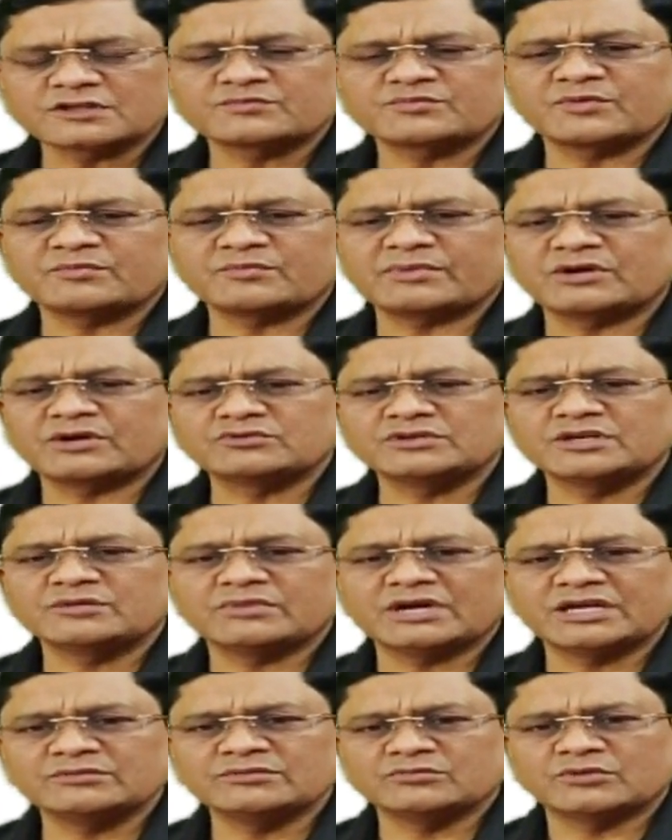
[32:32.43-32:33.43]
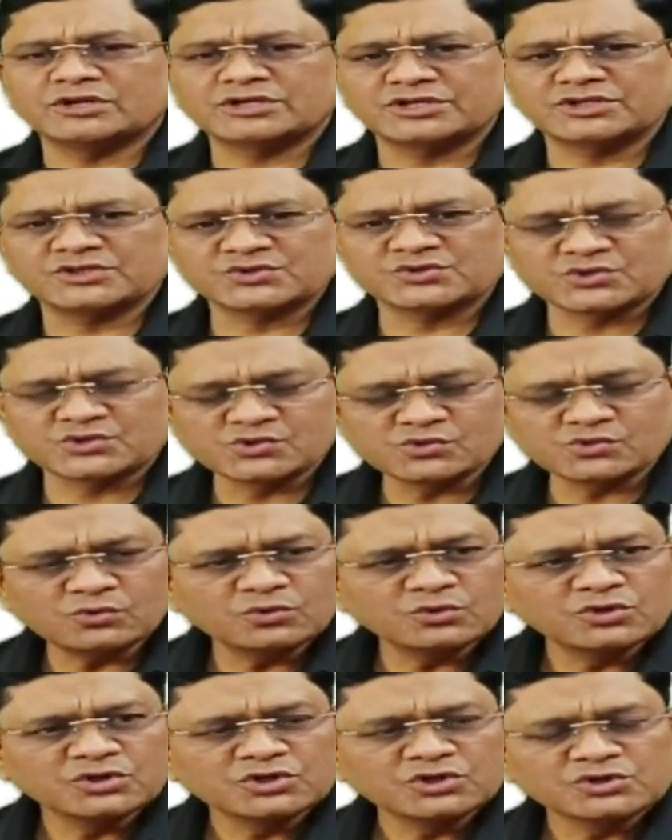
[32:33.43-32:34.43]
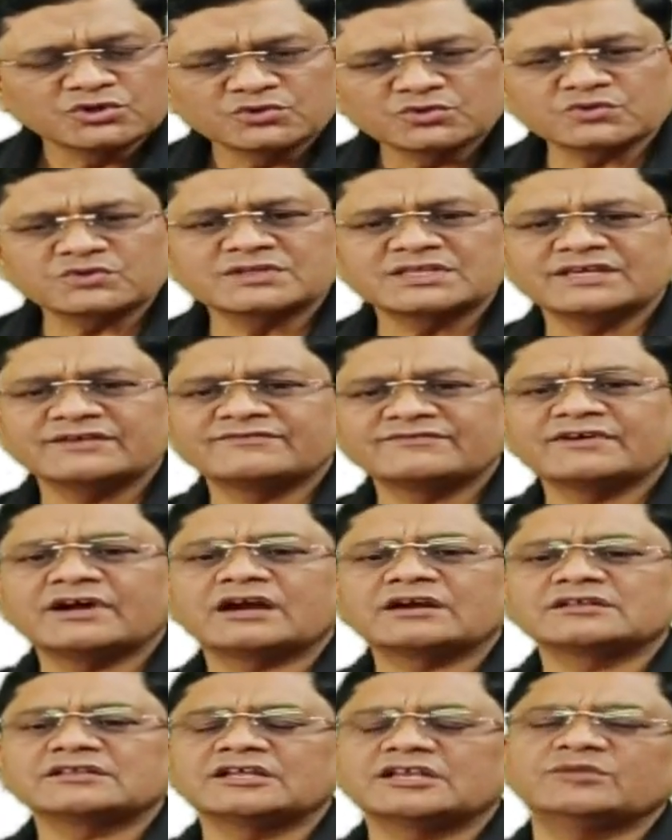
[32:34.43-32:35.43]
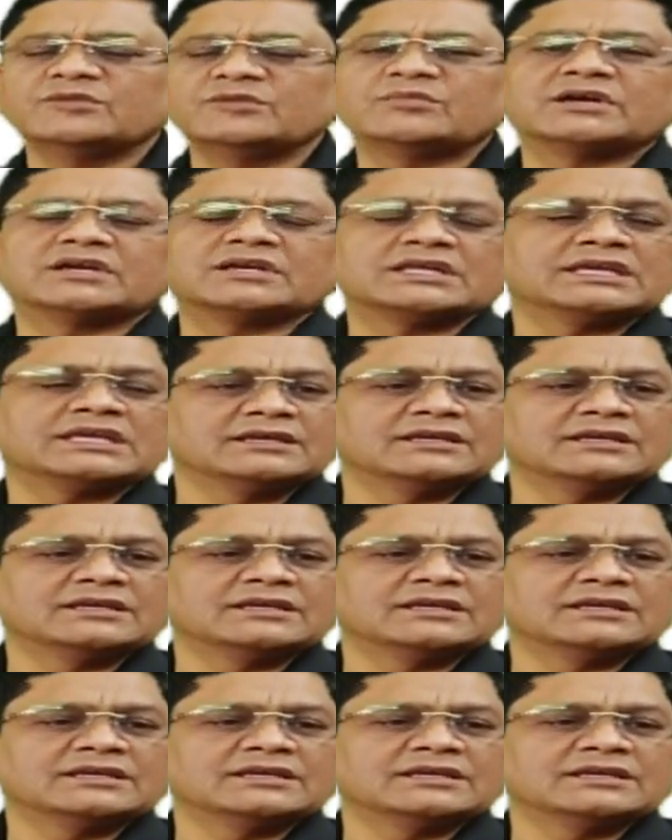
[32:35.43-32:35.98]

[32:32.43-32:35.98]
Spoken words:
propounded by Montesquieu to safeguard the liberty.